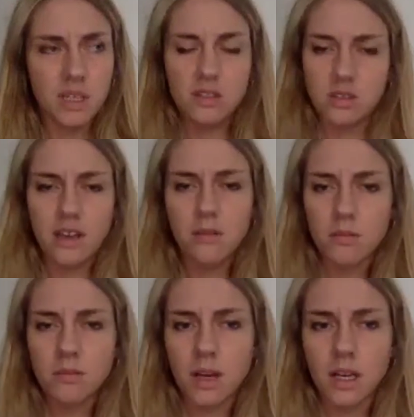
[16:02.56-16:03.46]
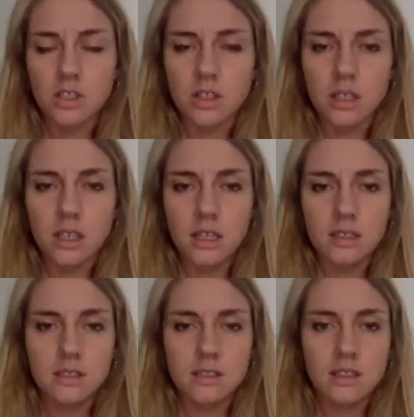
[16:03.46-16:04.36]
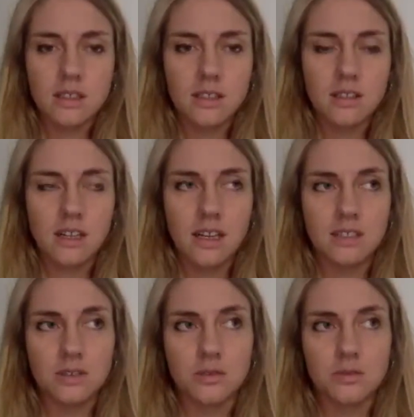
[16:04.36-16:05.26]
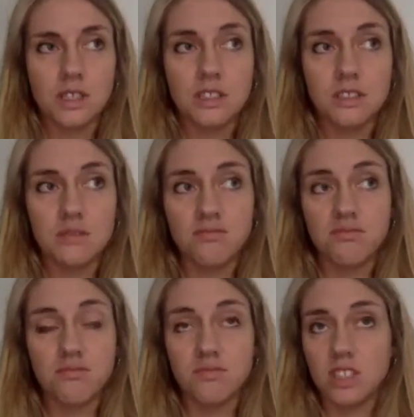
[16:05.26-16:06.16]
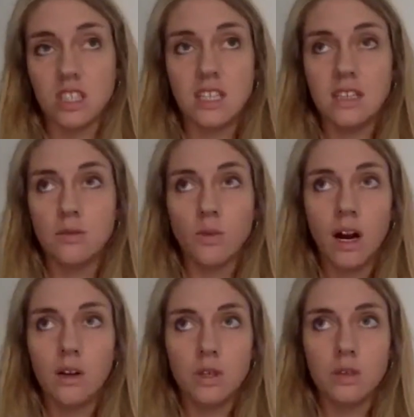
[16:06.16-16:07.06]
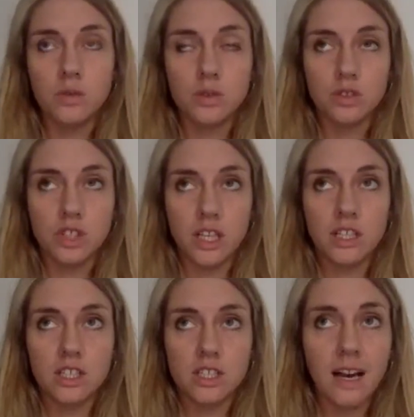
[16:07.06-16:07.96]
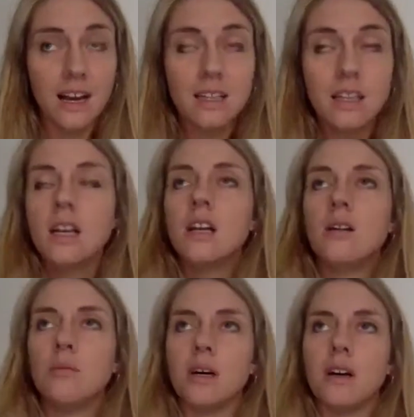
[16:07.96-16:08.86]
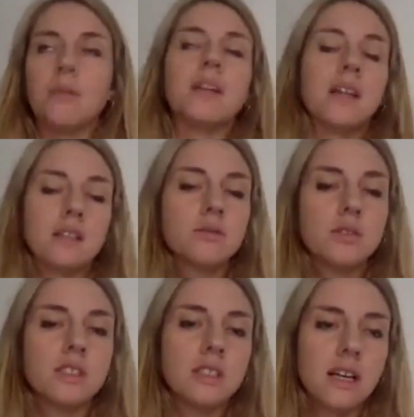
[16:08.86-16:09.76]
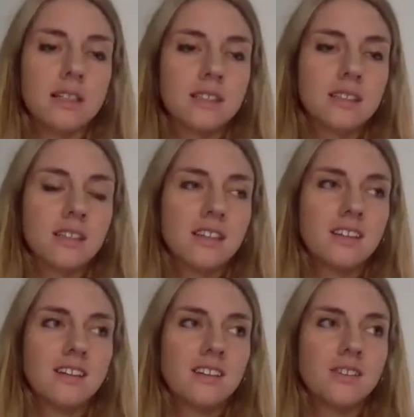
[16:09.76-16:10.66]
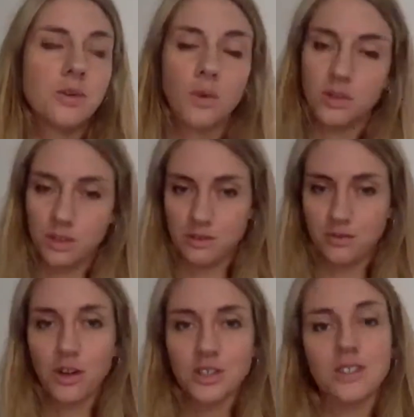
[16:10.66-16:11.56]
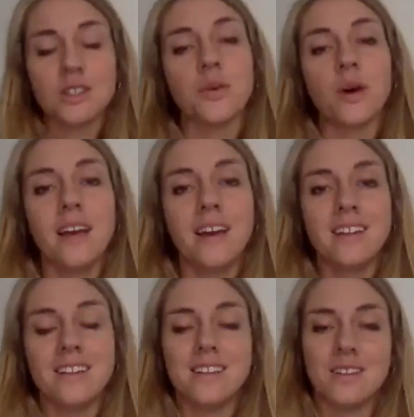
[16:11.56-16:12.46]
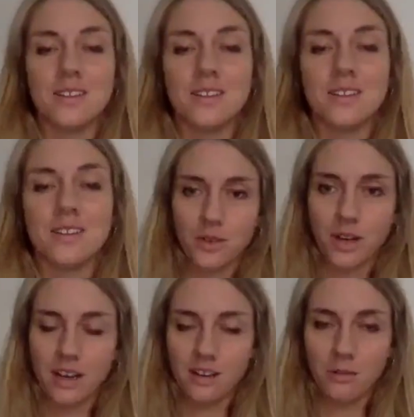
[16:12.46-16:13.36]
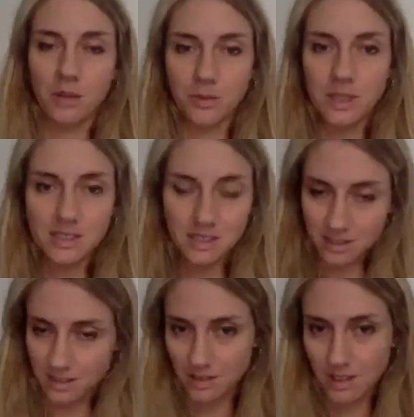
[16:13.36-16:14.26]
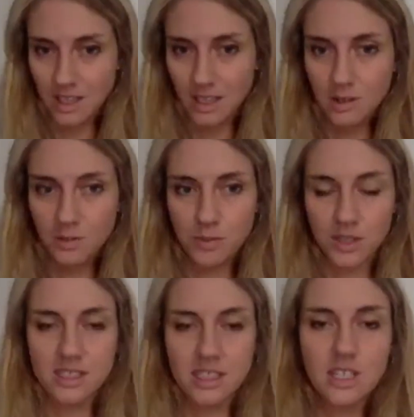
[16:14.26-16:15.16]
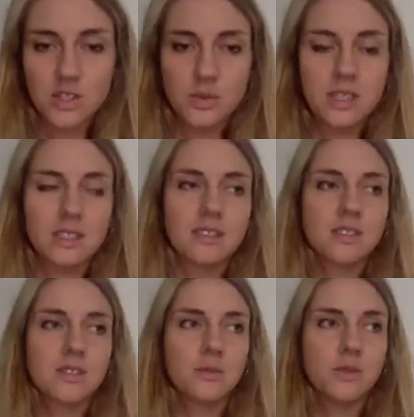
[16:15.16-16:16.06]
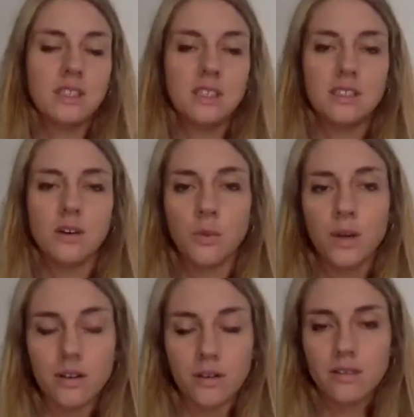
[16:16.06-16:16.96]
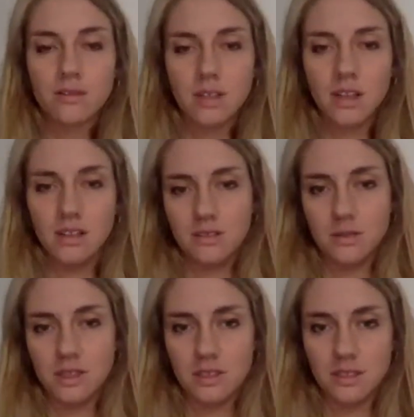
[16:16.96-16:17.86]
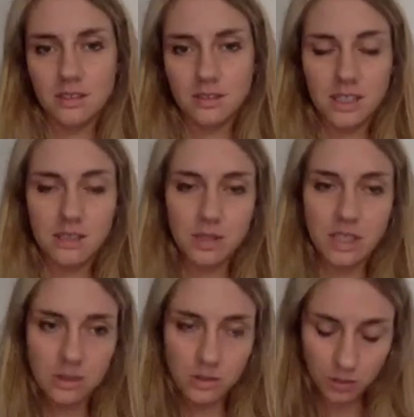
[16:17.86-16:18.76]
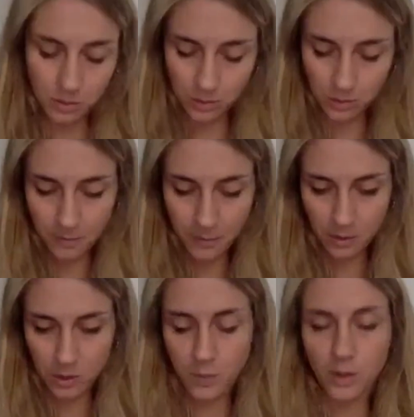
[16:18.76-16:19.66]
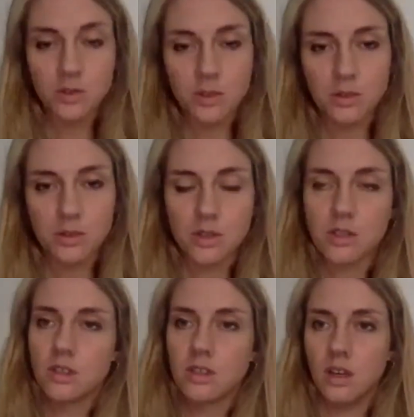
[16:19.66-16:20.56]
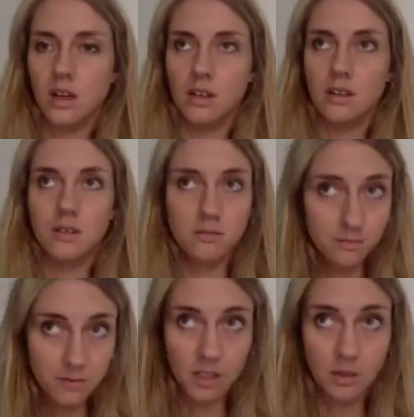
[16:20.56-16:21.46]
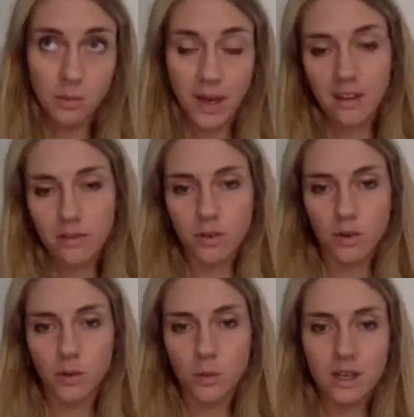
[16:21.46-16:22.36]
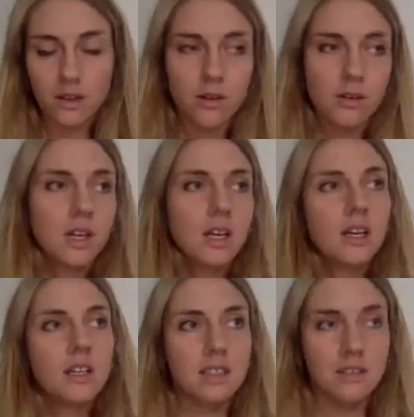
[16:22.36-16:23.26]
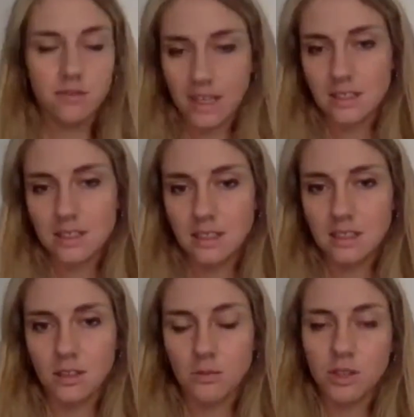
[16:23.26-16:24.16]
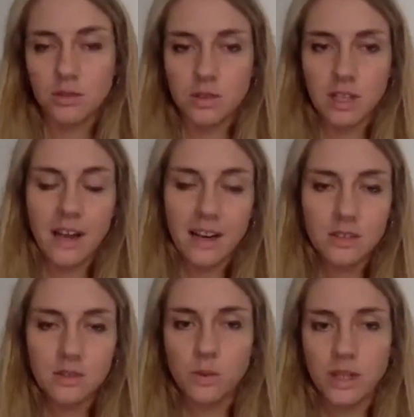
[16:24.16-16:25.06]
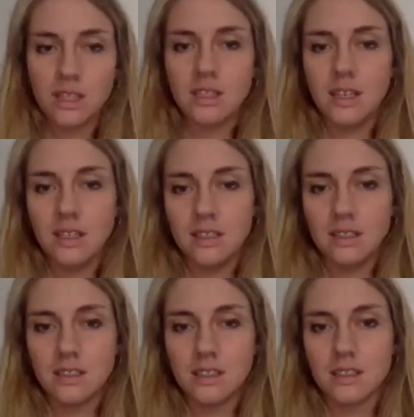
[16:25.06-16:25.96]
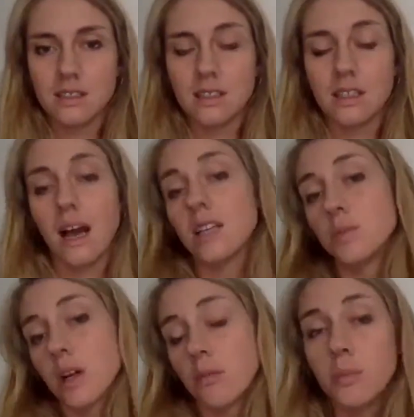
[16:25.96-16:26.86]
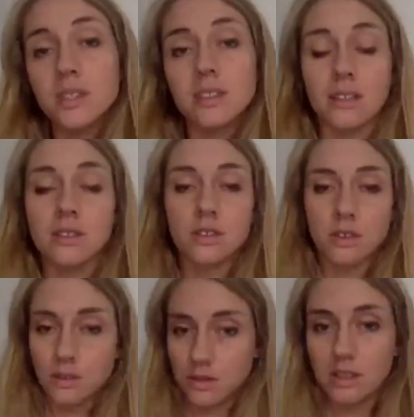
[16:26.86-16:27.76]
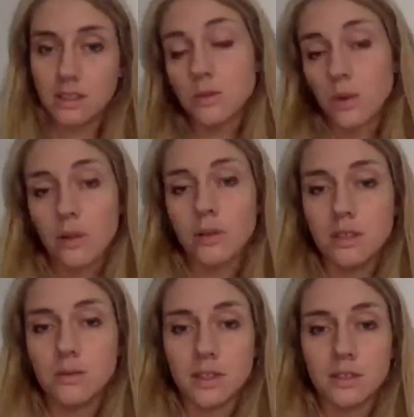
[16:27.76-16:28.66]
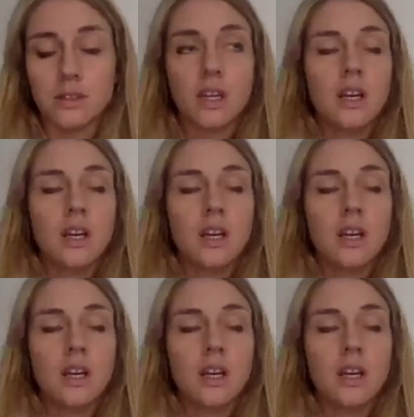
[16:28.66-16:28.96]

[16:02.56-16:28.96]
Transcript: the same, actually, and I don't really see why we wouldn't change that. But, I mean, I do see that the world doesn't function this way. And, you know, for economic reasons, prestige reasons, we need a winner. Uh, we, you know, and we need to, you know, sponsors, uh, you know, pay for a winner, invest in someone who's likely to win. And this is, it has become a business. So this is why we need winners,